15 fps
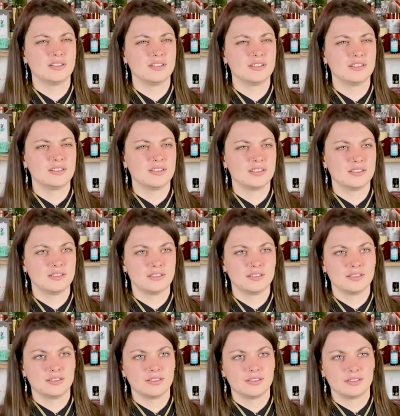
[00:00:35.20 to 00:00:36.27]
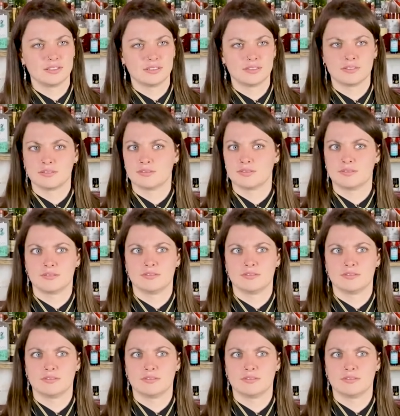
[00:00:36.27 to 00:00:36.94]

No one is speaking in this clip.